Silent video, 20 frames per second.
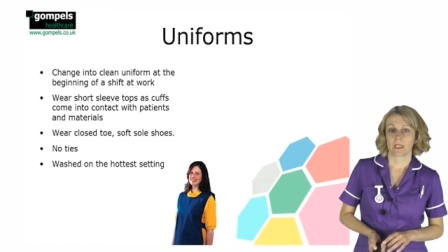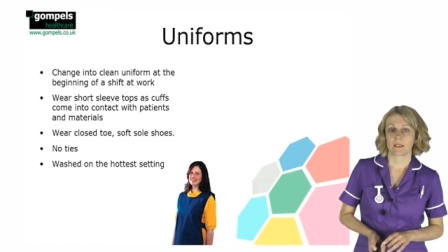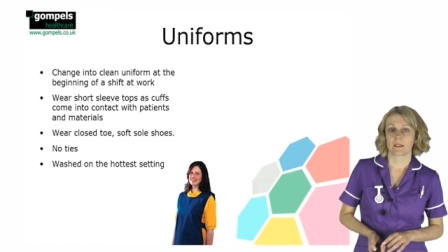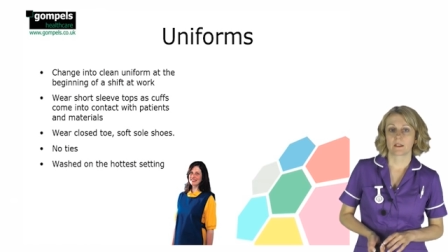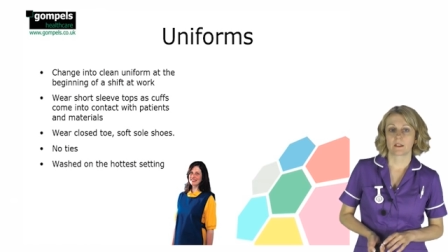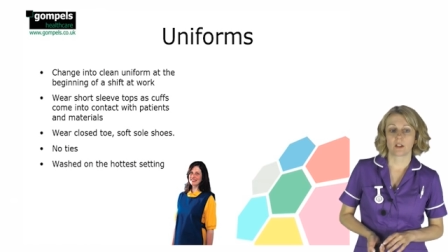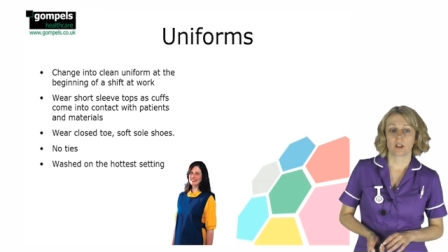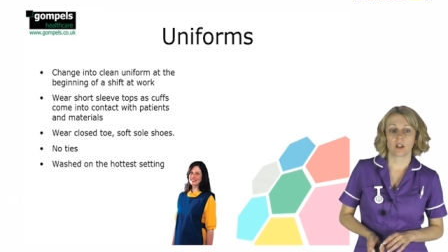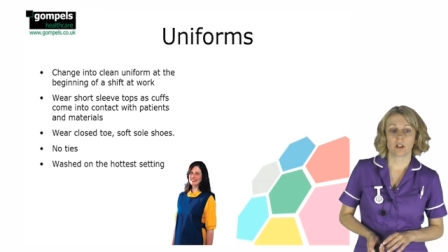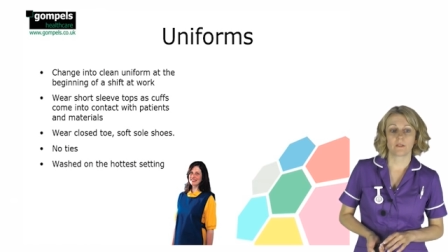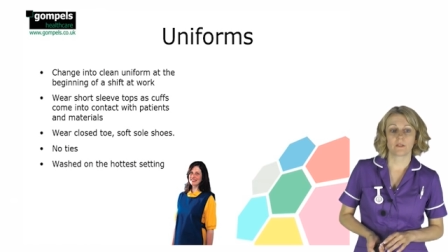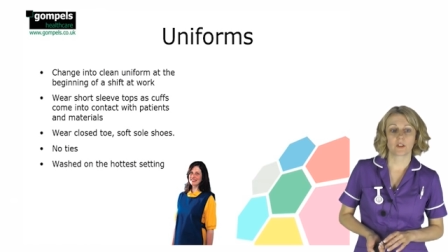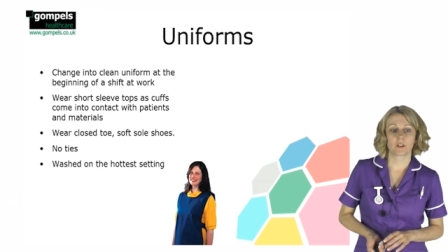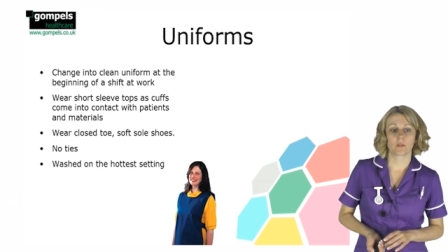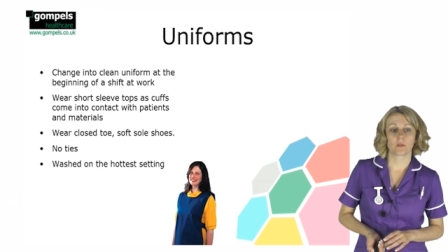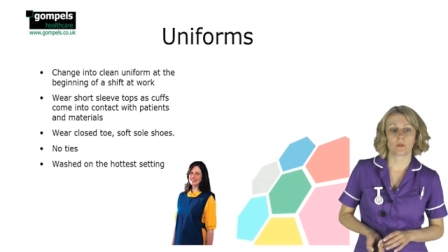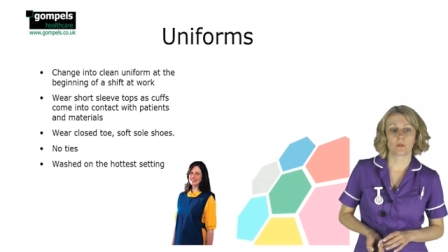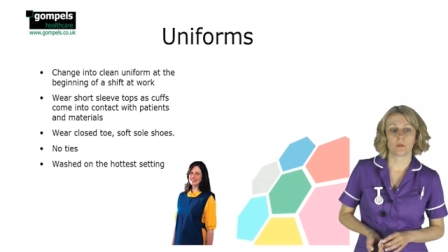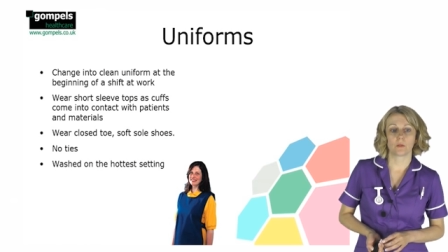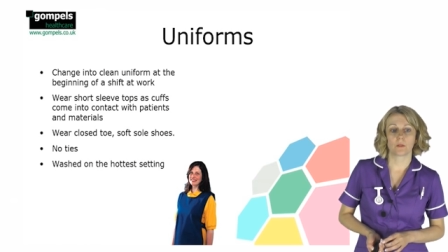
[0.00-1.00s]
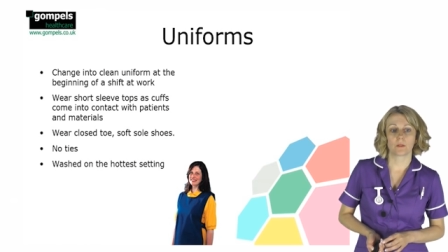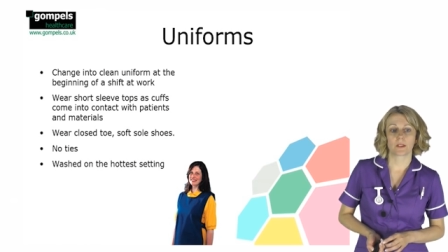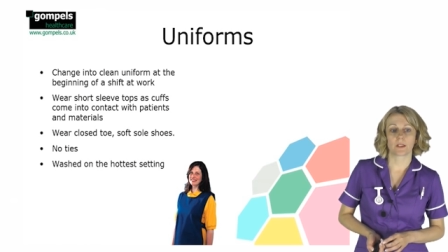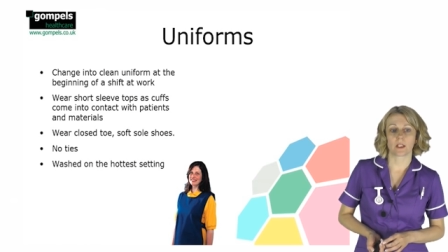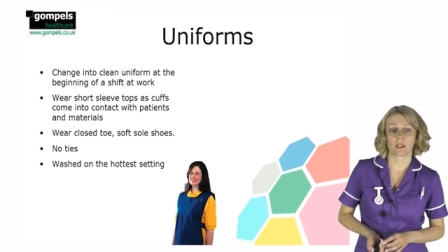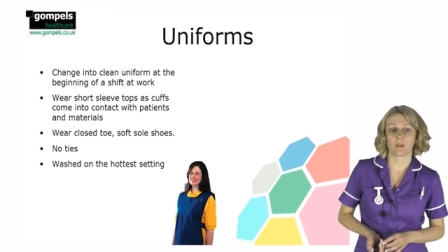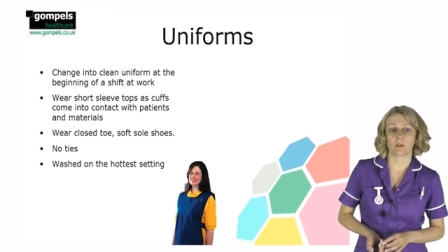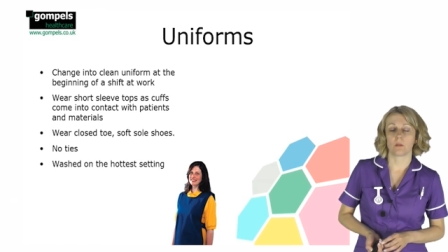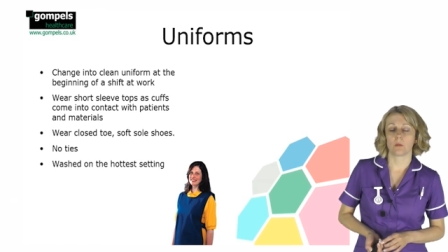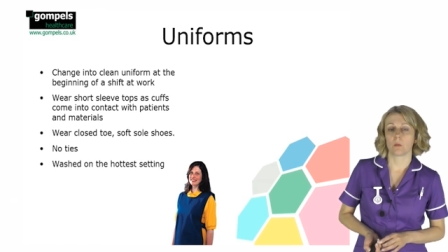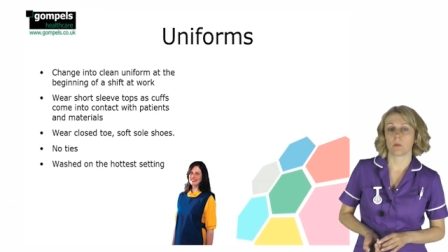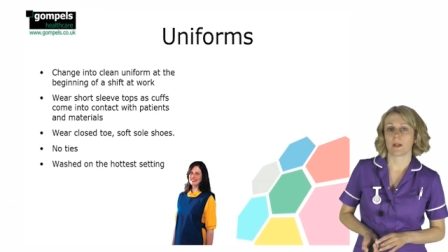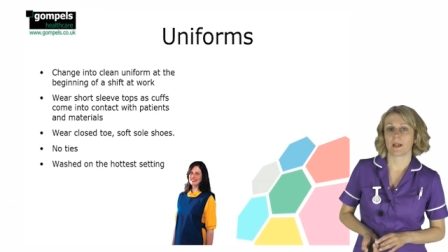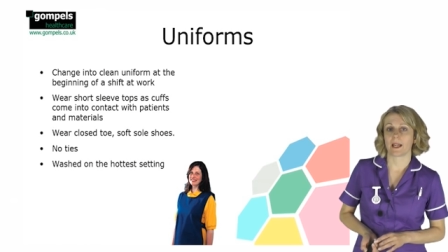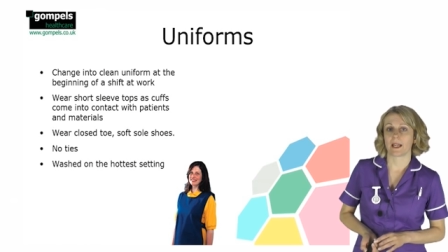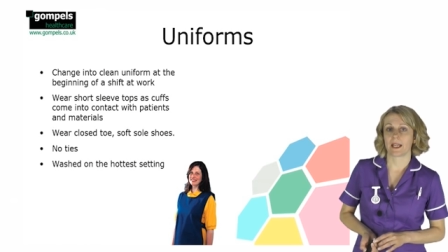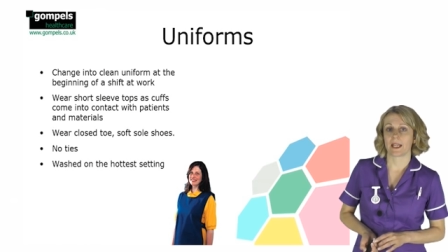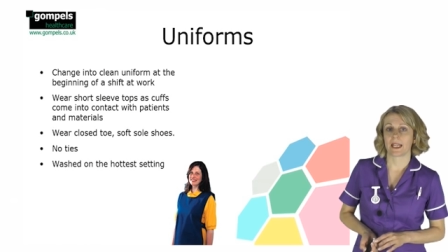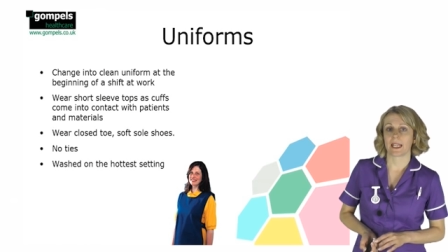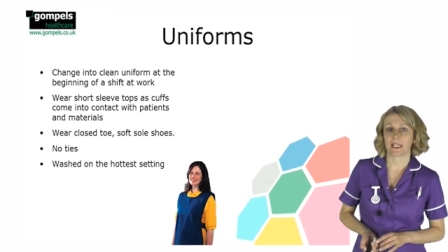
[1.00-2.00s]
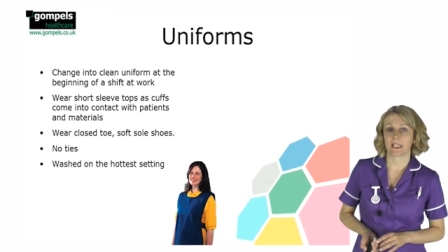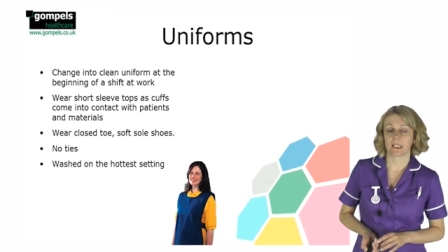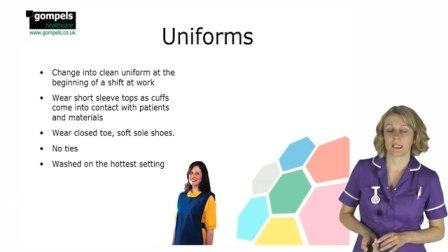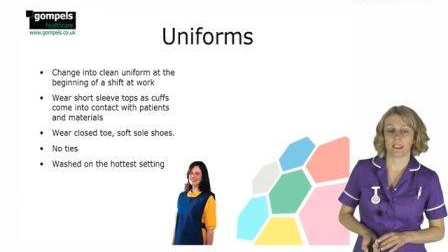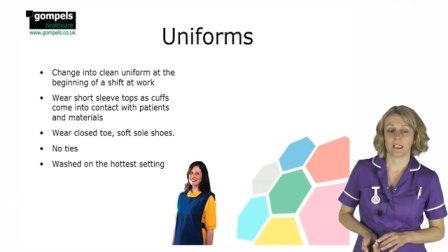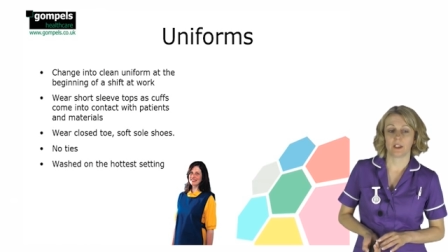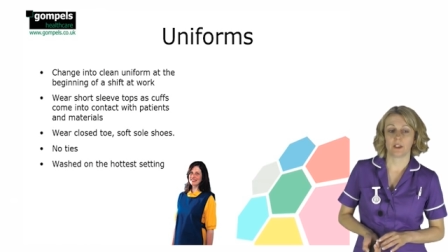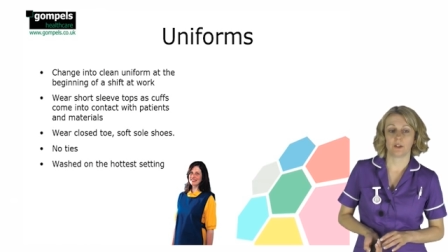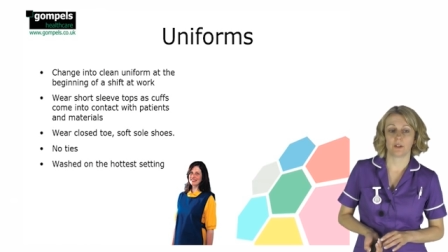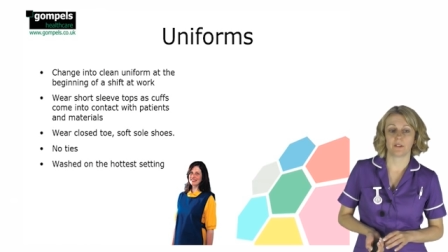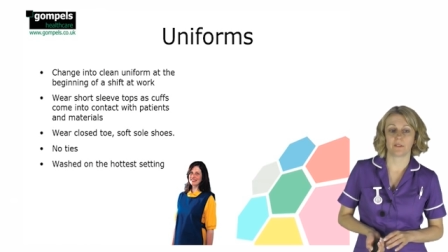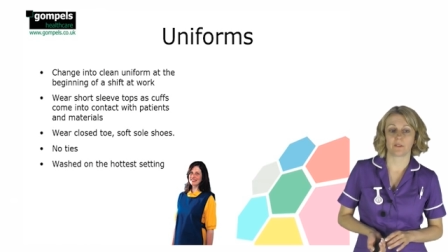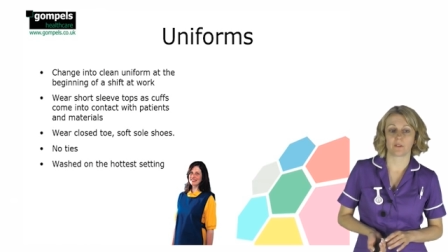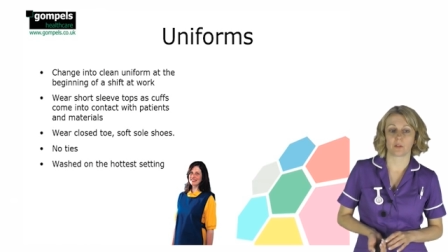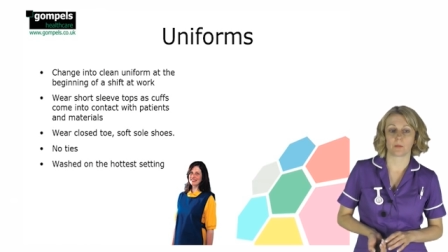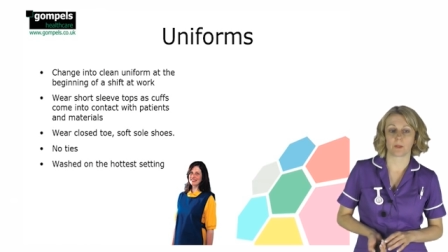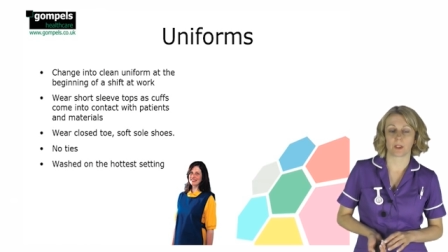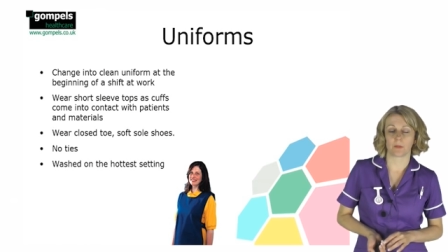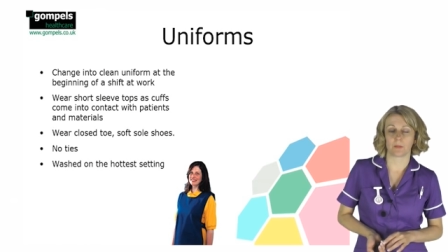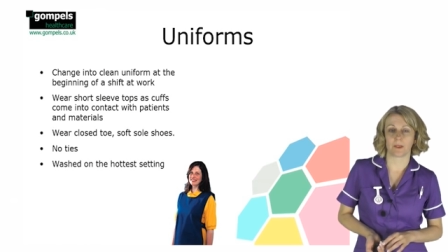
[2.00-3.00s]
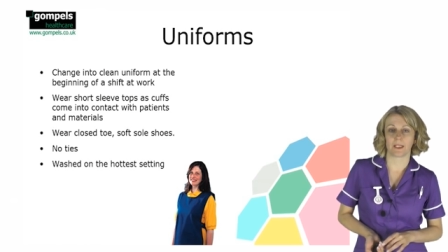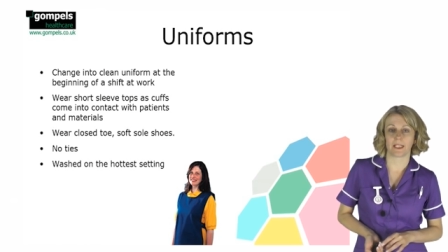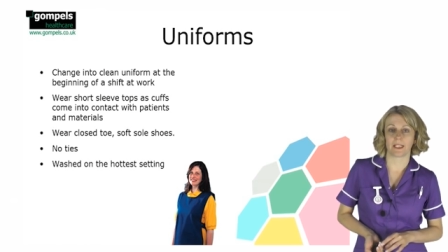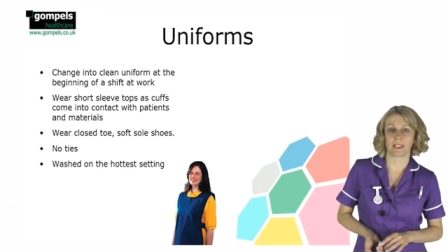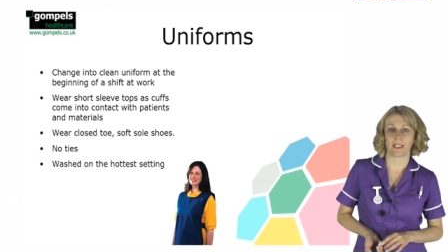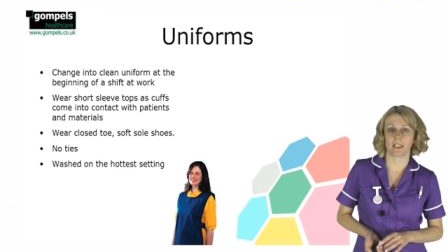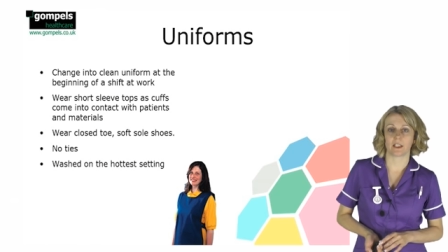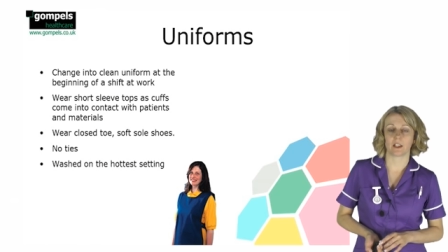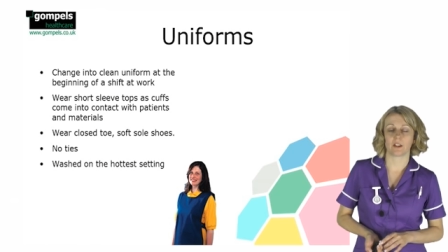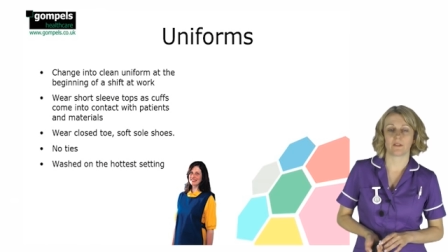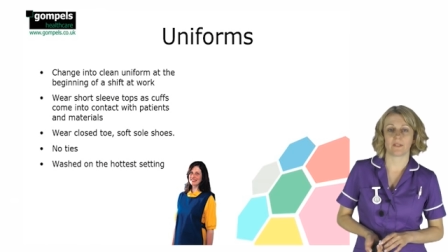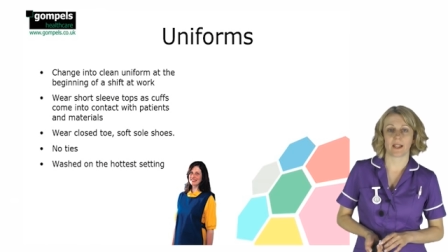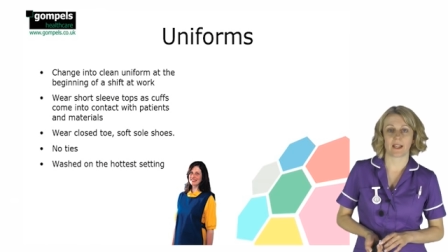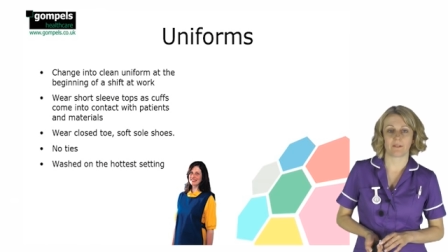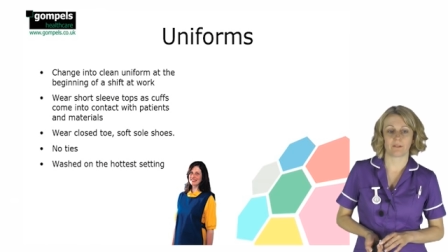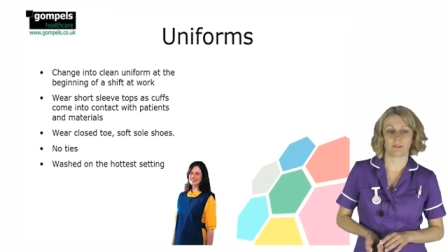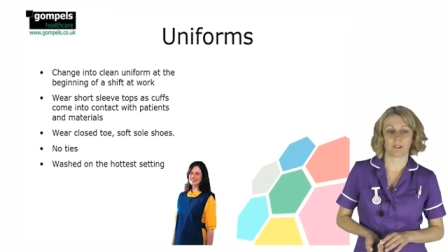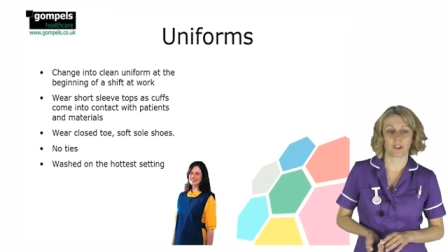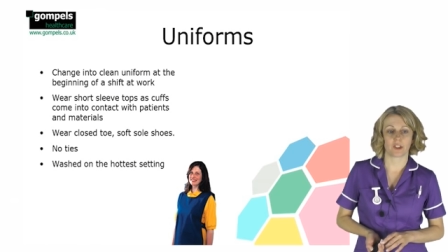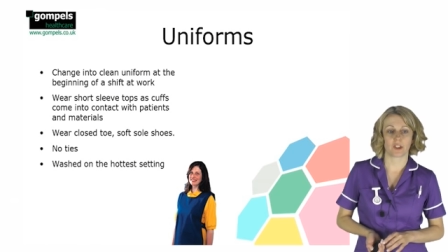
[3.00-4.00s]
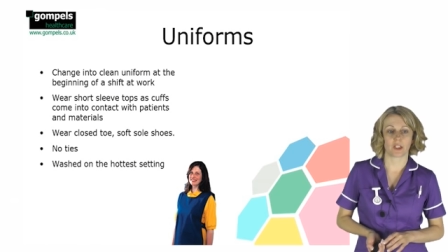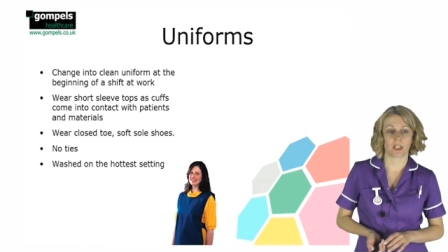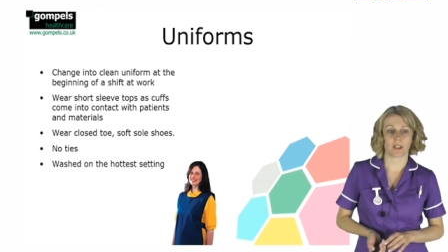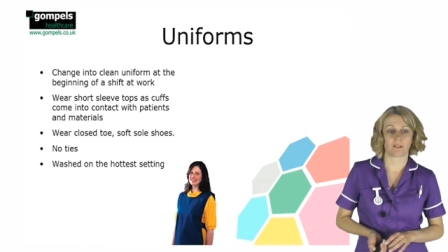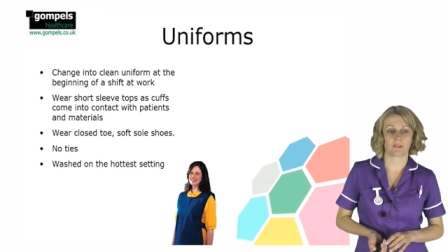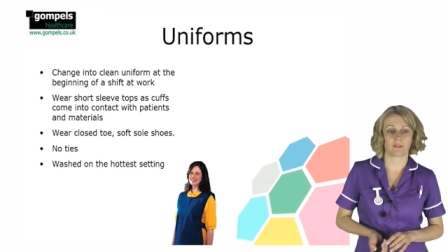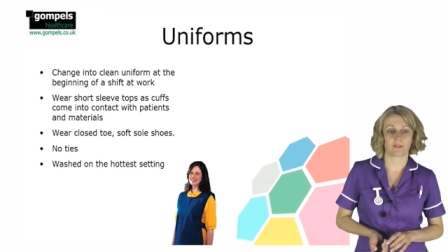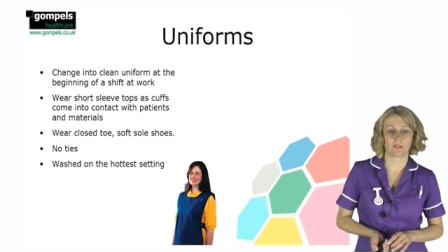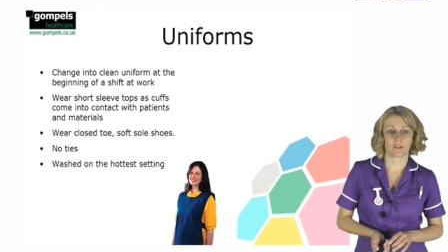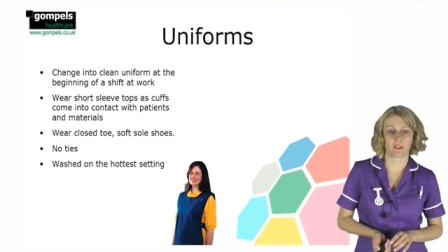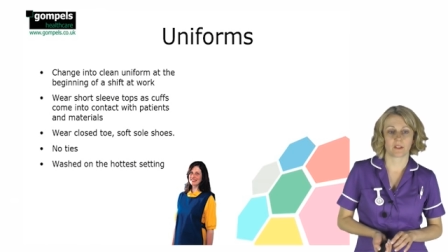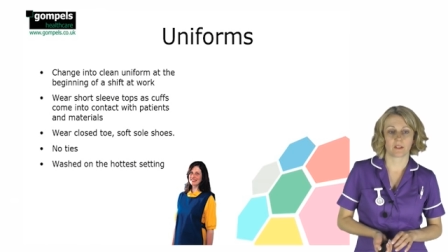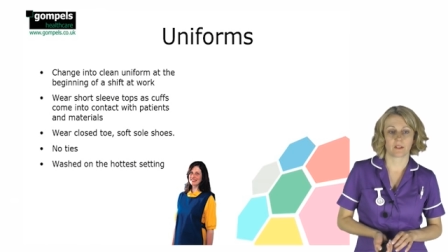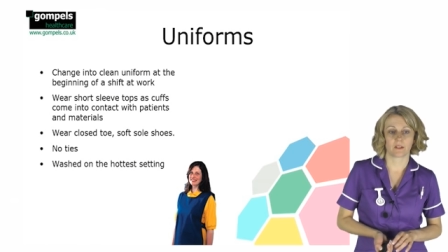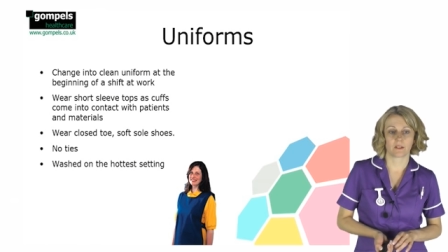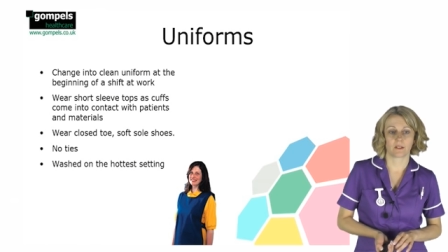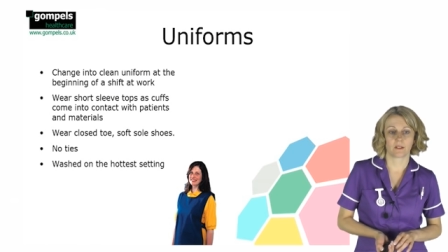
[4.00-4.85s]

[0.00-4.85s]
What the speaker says: Staff should also wear a clean uniform at the beginning of every shift.